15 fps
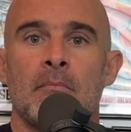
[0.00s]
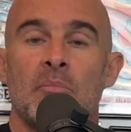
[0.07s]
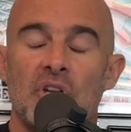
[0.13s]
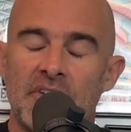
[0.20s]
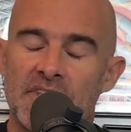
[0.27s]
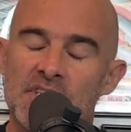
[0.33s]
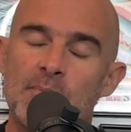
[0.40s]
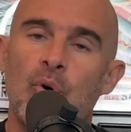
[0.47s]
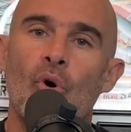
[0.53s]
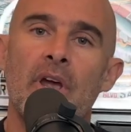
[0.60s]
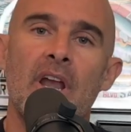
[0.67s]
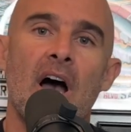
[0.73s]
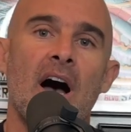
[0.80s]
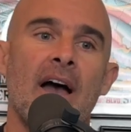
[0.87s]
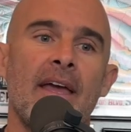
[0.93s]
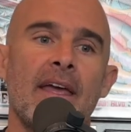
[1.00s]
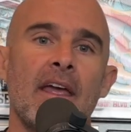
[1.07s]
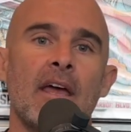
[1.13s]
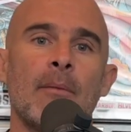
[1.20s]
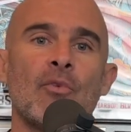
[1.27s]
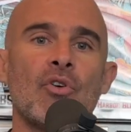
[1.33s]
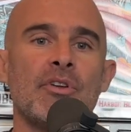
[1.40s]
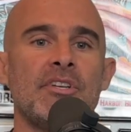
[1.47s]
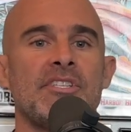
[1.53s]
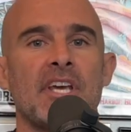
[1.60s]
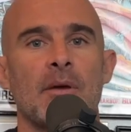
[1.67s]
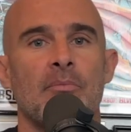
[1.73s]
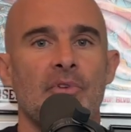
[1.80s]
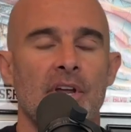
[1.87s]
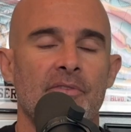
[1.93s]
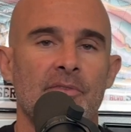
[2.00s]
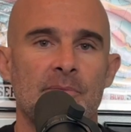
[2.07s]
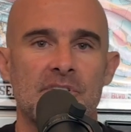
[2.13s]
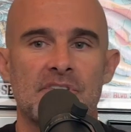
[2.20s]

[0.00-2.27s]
But at this point, I am going to take a break from the